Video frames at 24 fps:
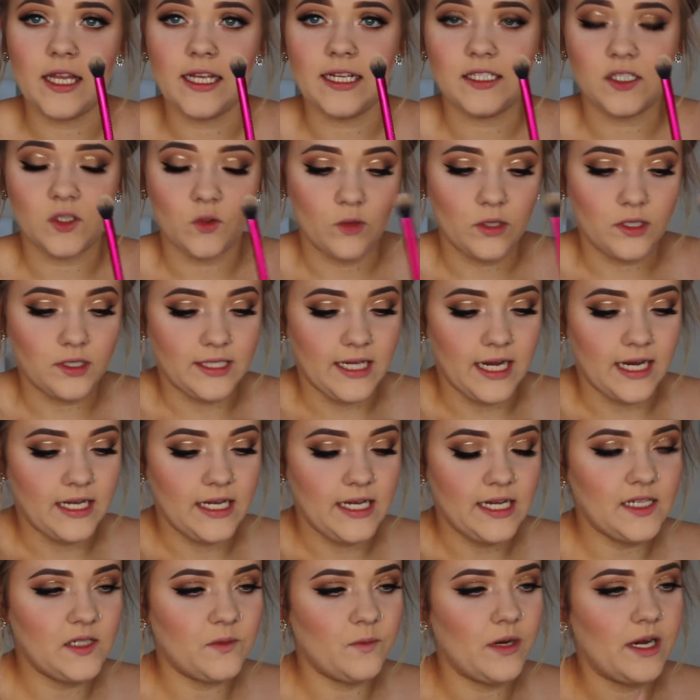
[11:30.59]
this Real
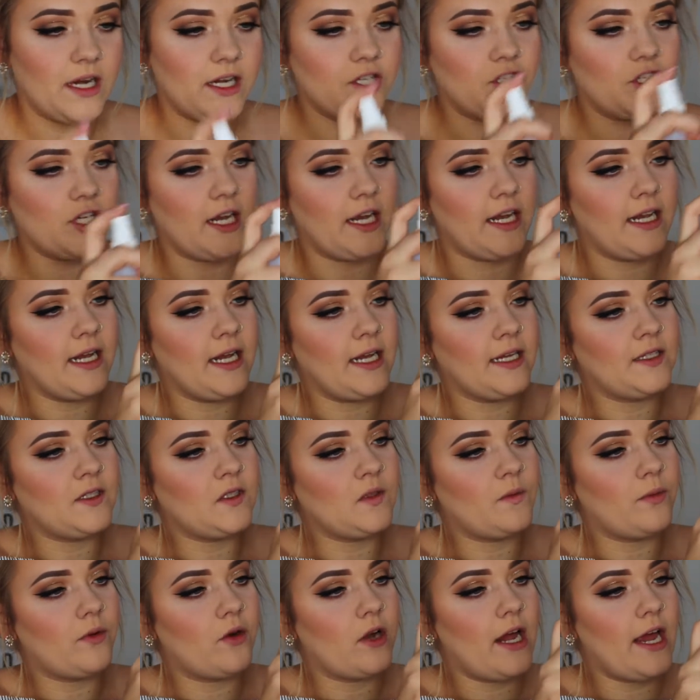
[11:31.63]
Techniques brush and
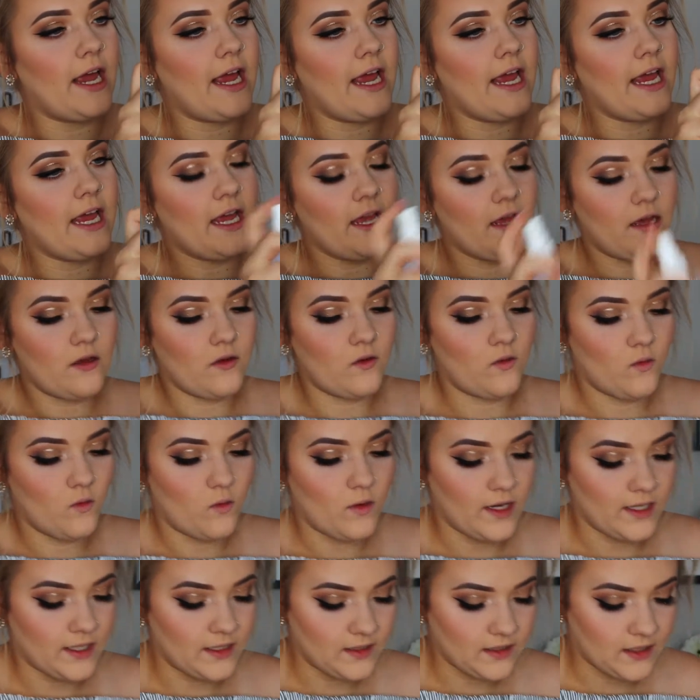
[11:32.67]
spray
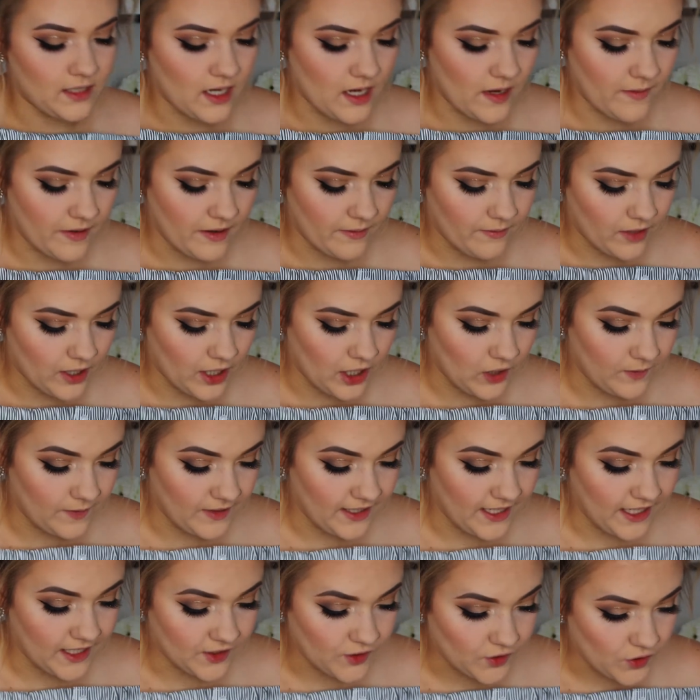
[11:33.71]
with some Mario
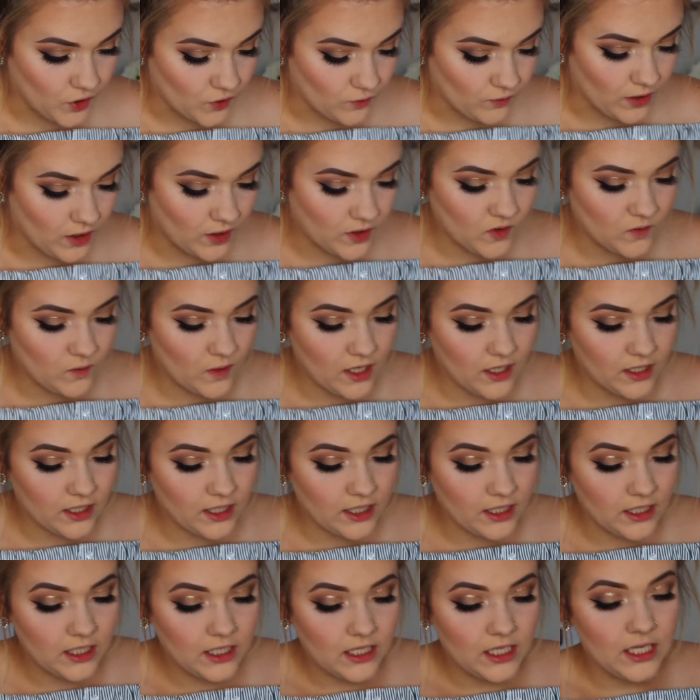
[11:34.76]
Badescu Rose
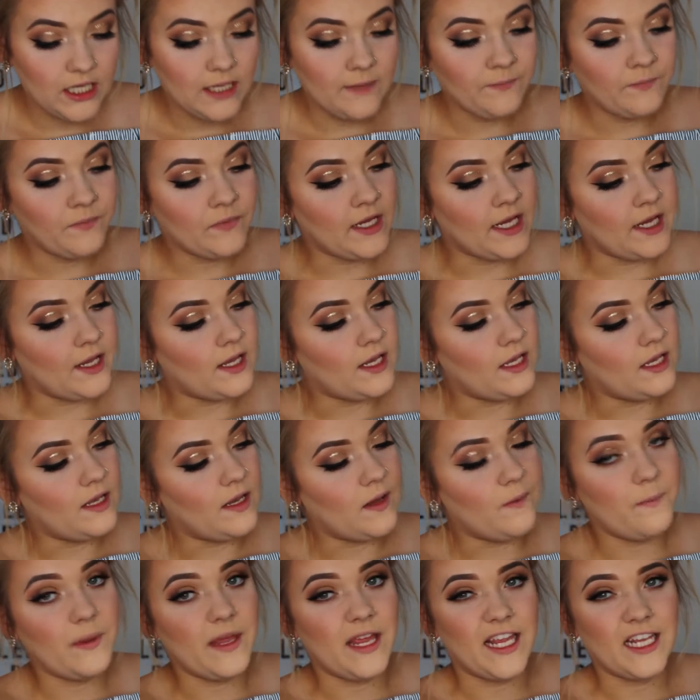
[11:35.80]
Water and
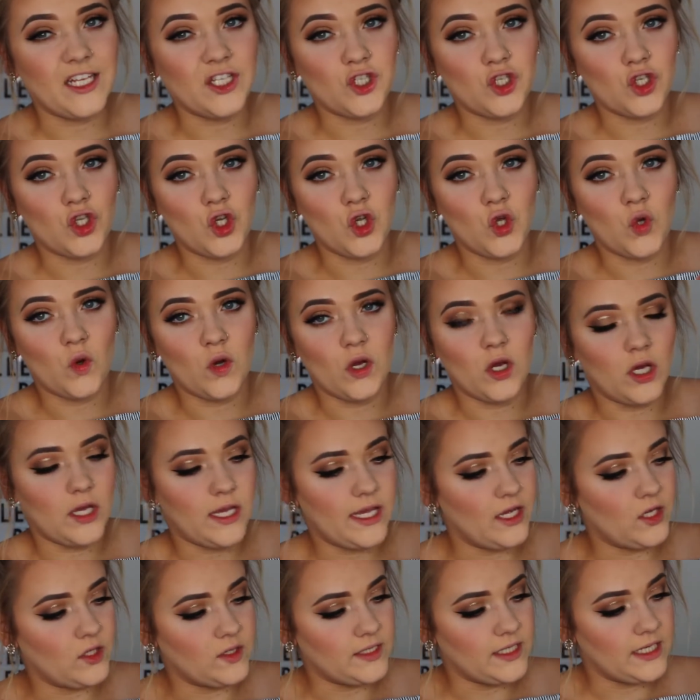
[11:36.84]
dip into
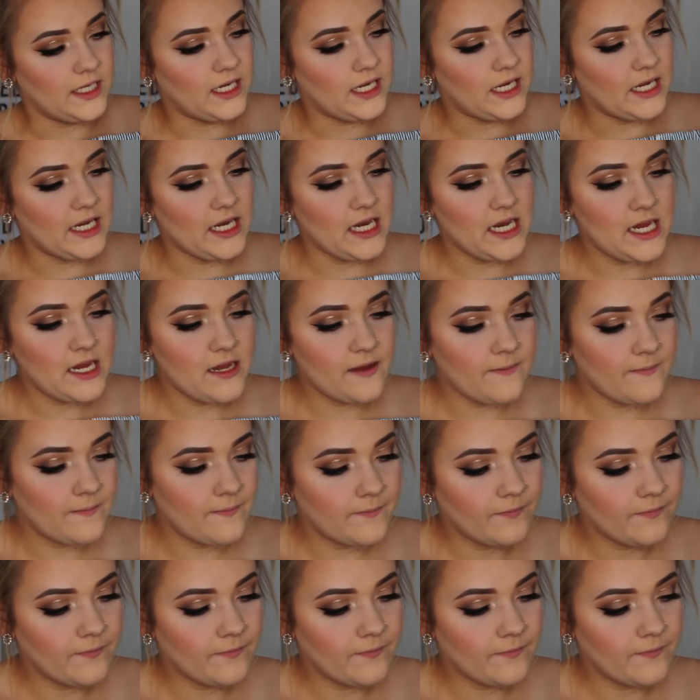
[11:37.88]
Gilded Honey.